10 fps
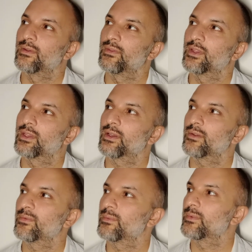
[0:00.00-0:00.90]

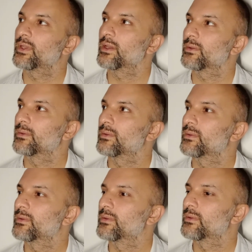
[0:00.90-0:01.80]
you know,
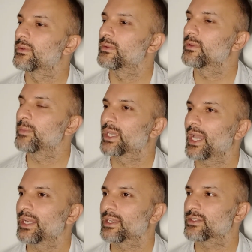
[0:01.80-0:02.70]
the
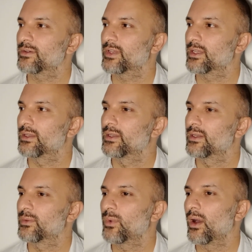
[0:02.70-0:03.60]
mechanics of it.
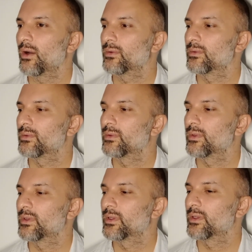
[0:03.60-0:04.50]
Well,
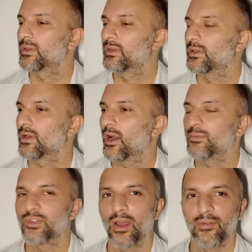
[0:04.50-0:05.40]
I'm
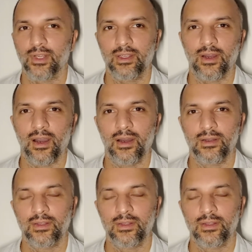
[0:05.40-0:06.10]
driving a car.